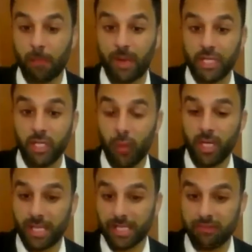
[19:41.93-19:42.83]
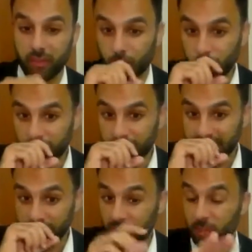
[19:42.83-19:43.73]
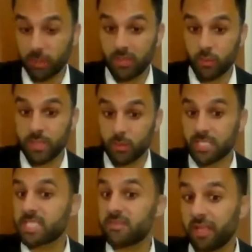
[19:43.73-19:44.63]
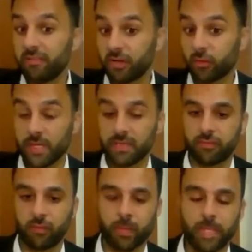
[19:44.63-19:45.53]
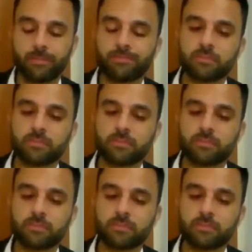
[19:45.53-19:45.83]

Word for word: But you know what? I'll give you one more example. This was even crazy for me.